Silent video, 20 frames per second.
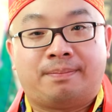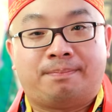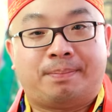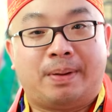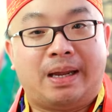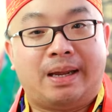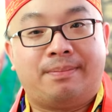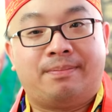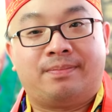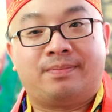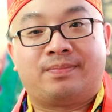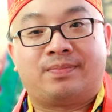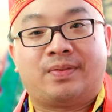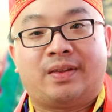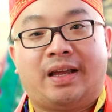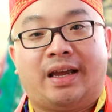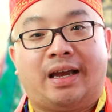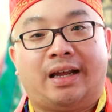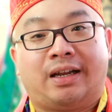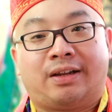beam
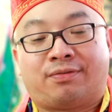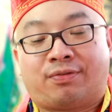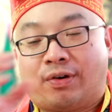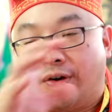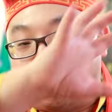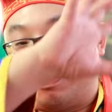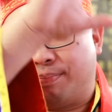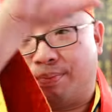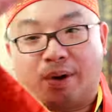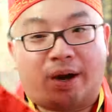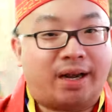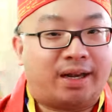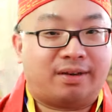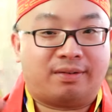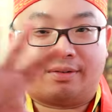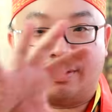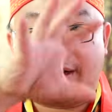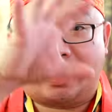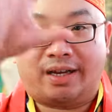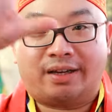and it's very
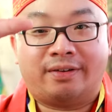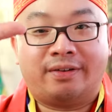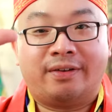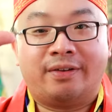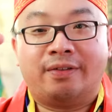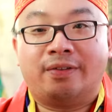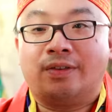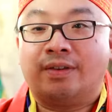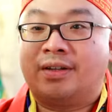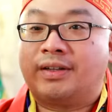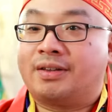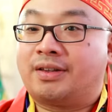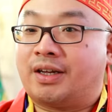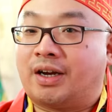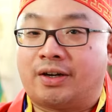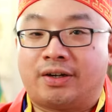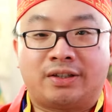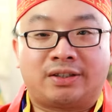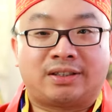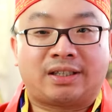bright, right? The
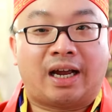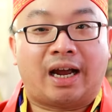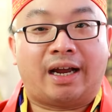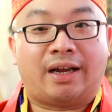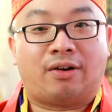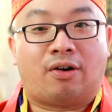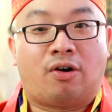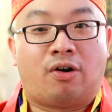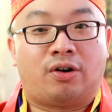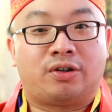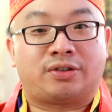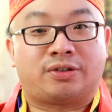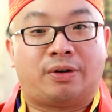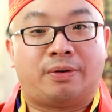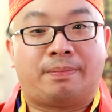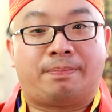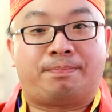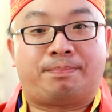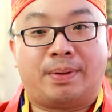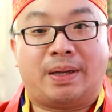other side
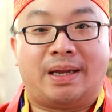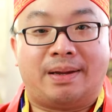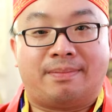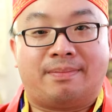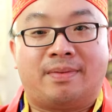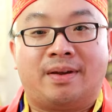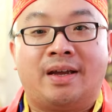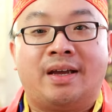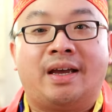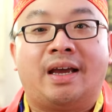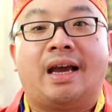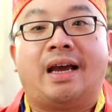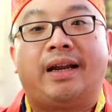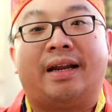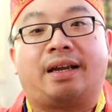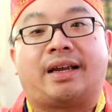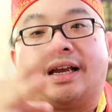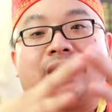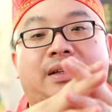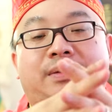also beam and
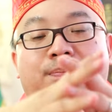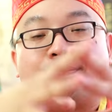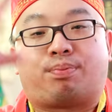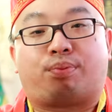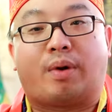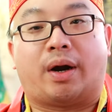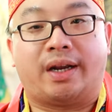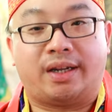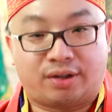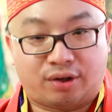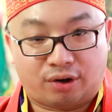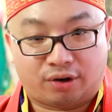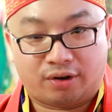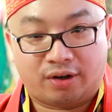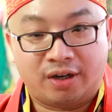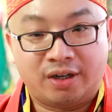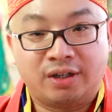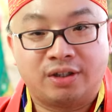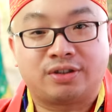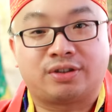it gets brighter.
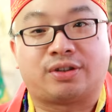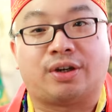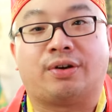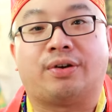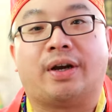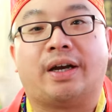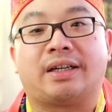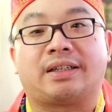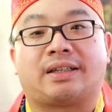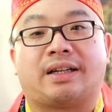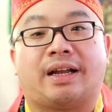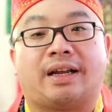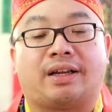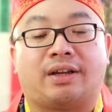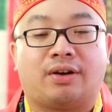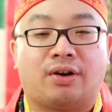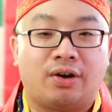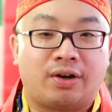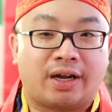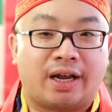So it's
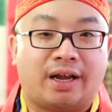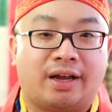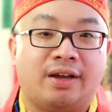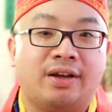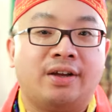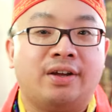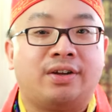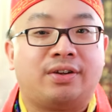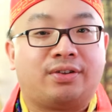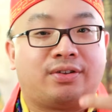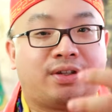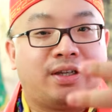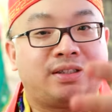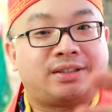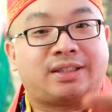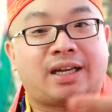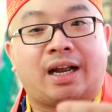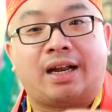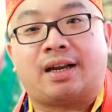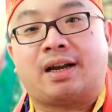like, okay,
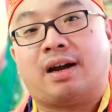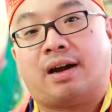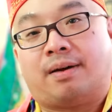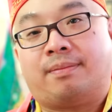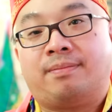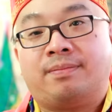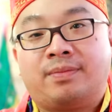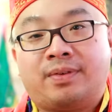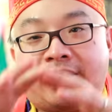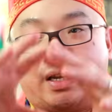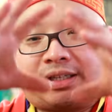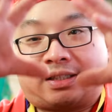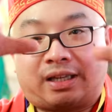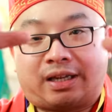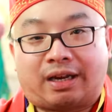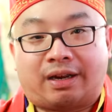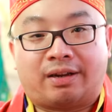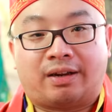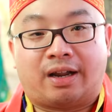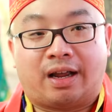this guy come, he's
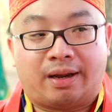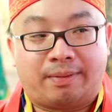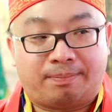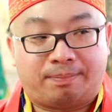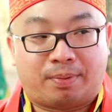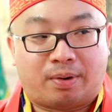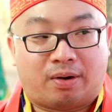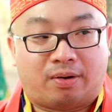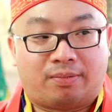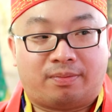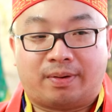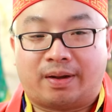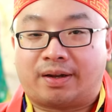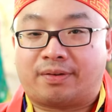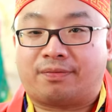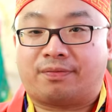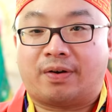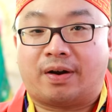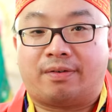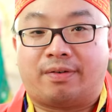like a light bulb, right?
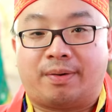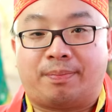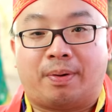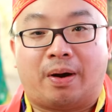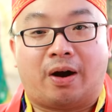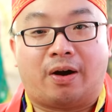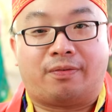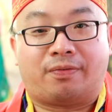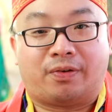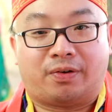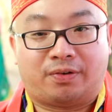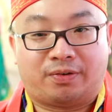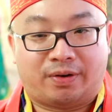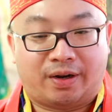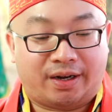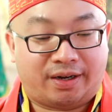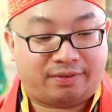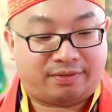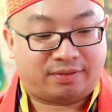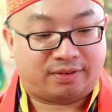Very powerful,
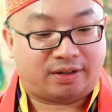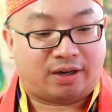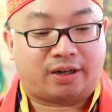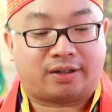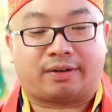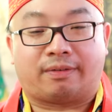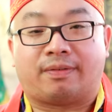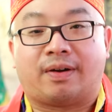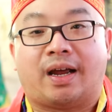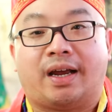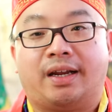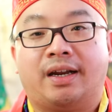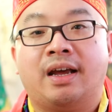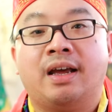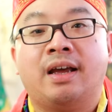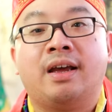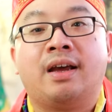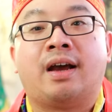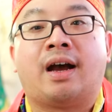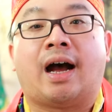right? Lots of light.
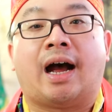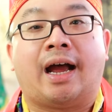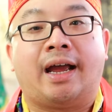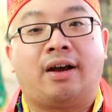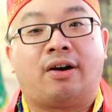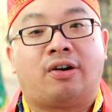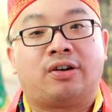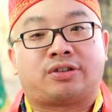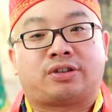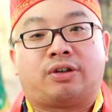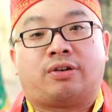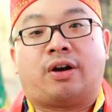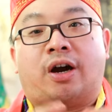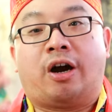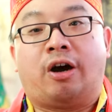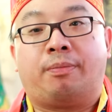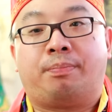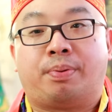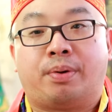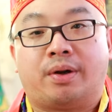I also
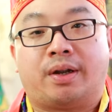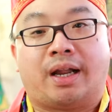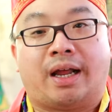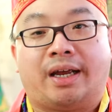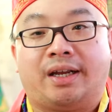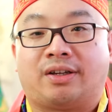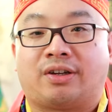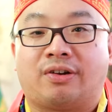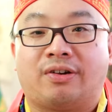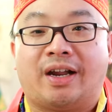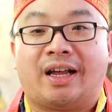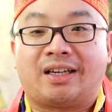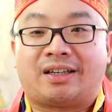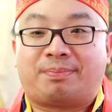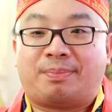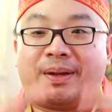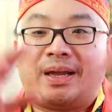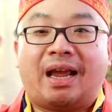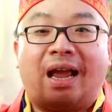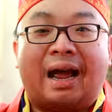output light. So let's
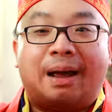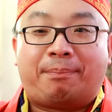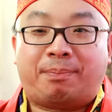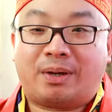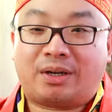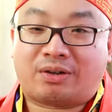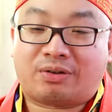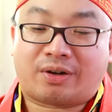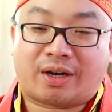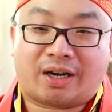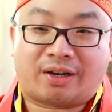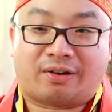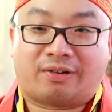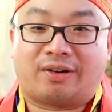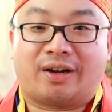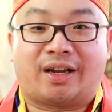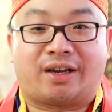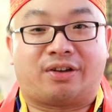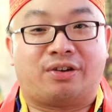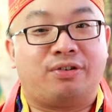be happy together.
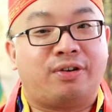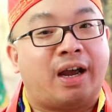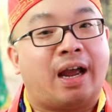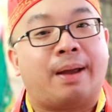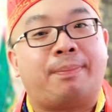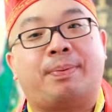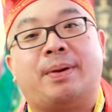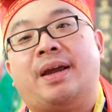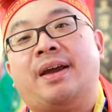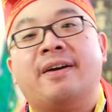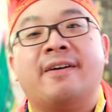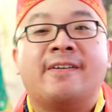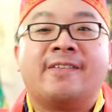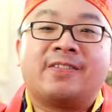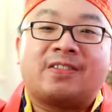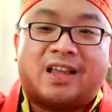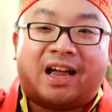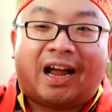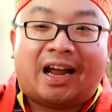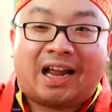Like you happy,
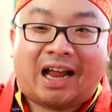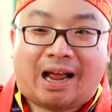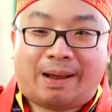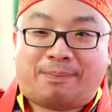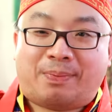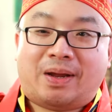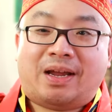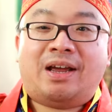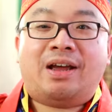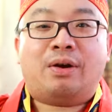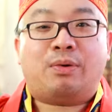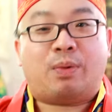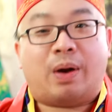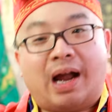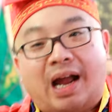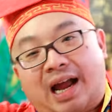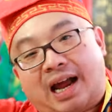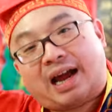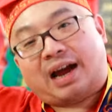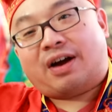I happy.
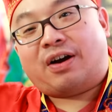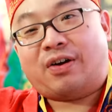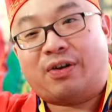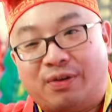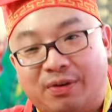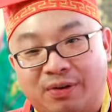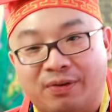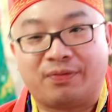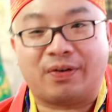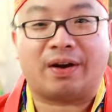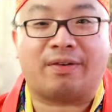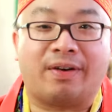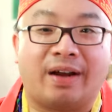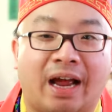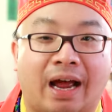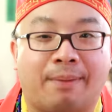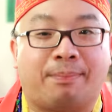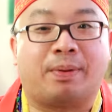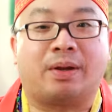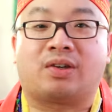Wow, very
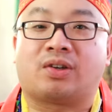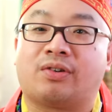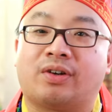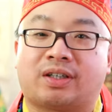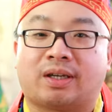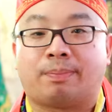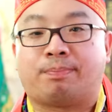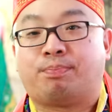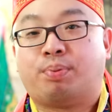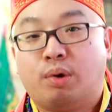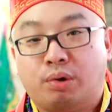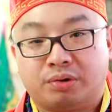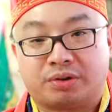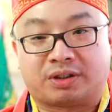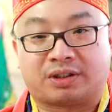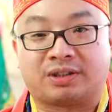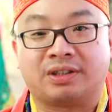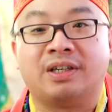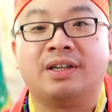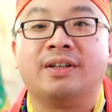happy. So it's a
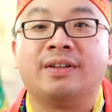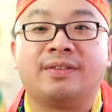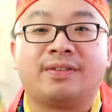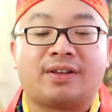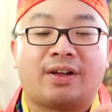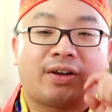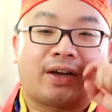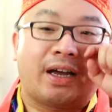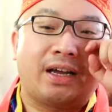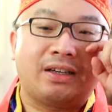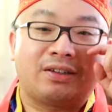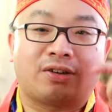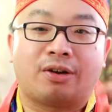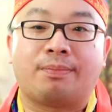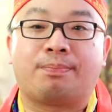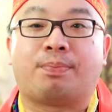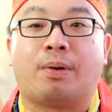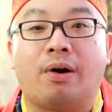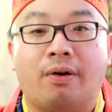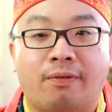boost. Okay, so
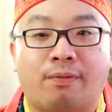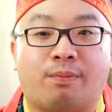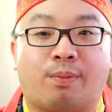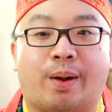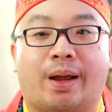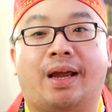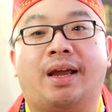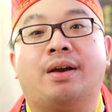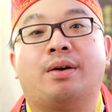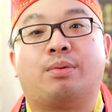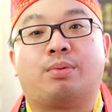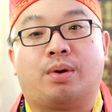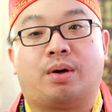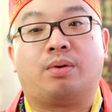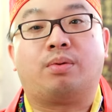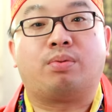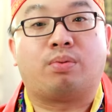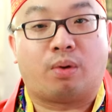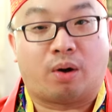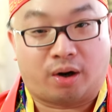both way
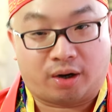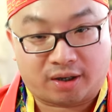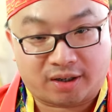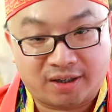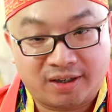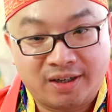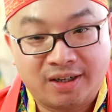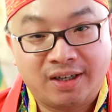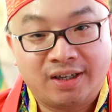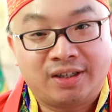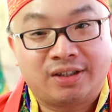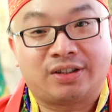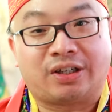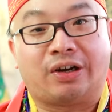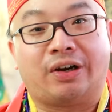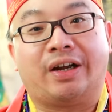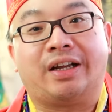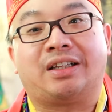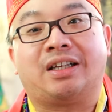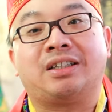will work.
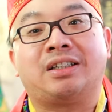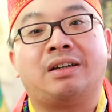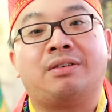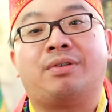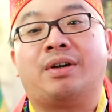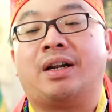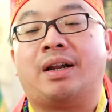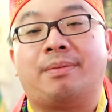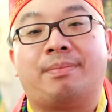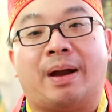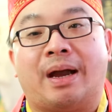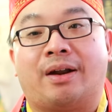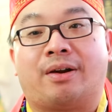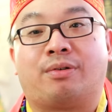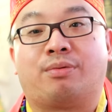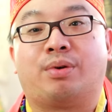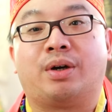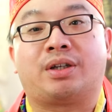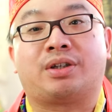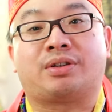So it doesn't really
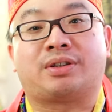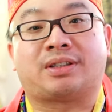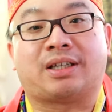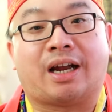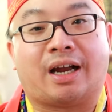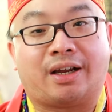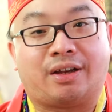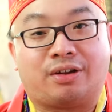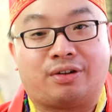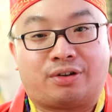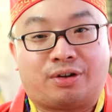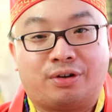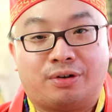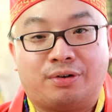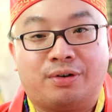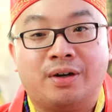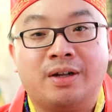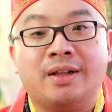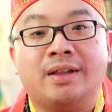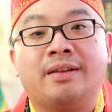matter which side you
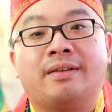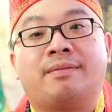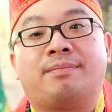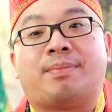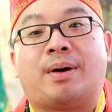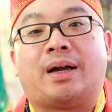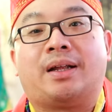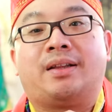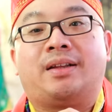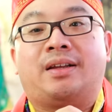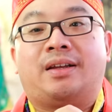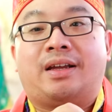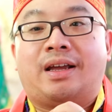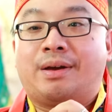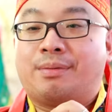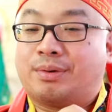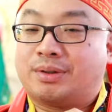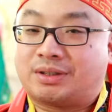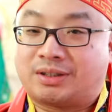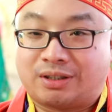do, but
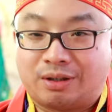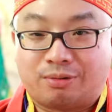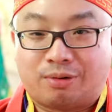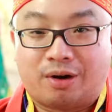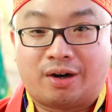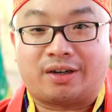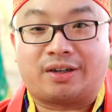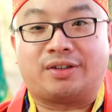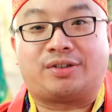it will still work,